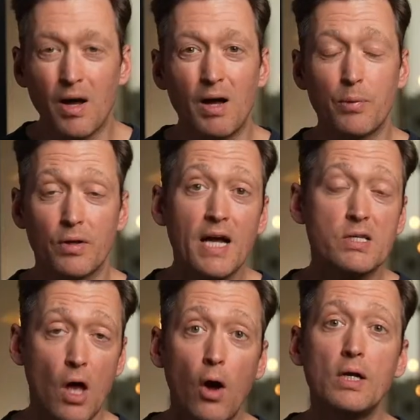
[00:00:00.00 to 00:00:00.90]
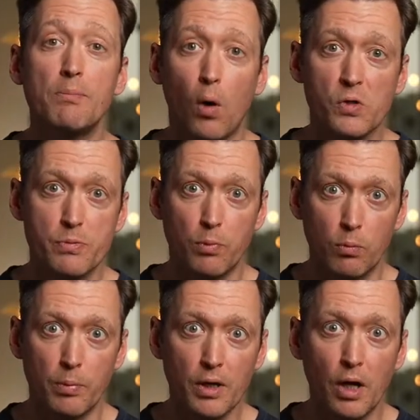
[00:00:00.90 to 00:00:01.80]
But that's only possible
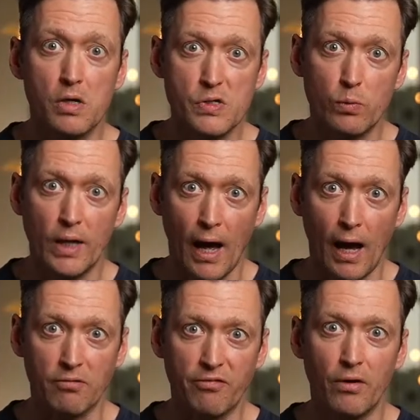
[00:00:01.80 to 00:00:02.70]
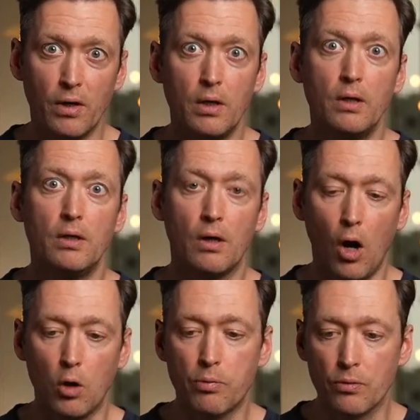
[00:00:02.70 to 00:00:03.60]
because we have
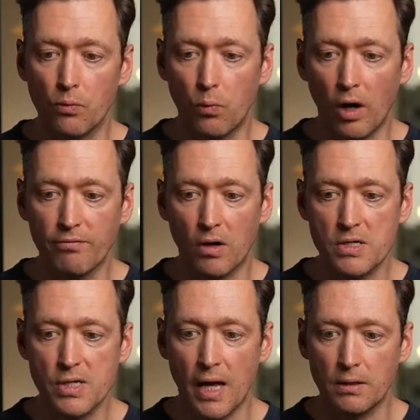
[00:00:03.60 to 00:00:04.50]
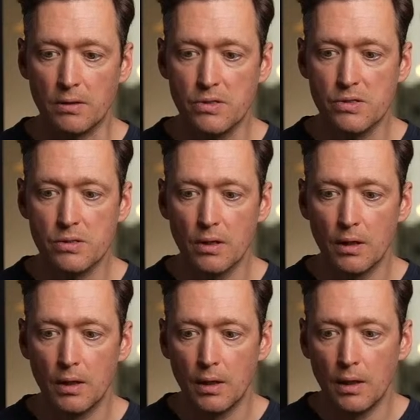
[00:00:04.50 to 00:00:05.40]
open Wi-Fi standards.
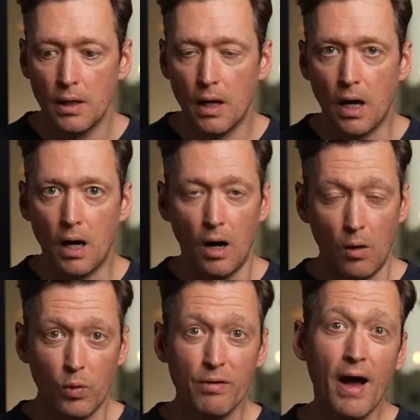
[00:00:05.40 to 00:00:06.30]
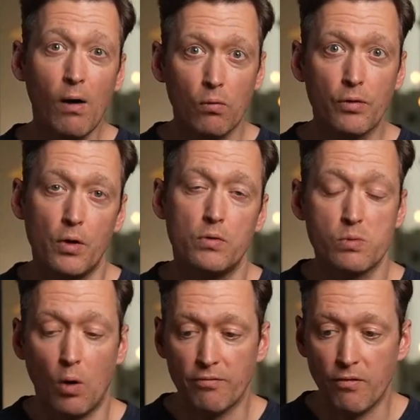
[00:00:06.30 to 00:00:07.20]
And without those
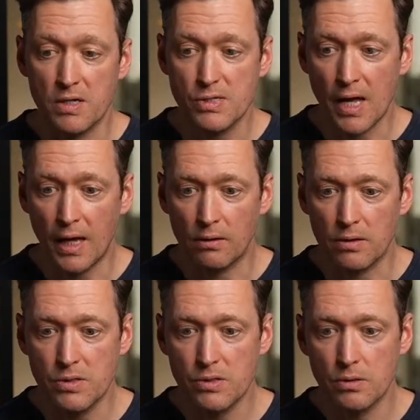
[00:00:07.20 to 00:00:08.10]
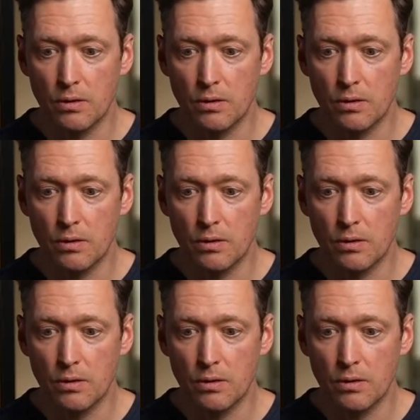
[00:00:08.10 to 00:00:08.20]
Wi-Fi standards,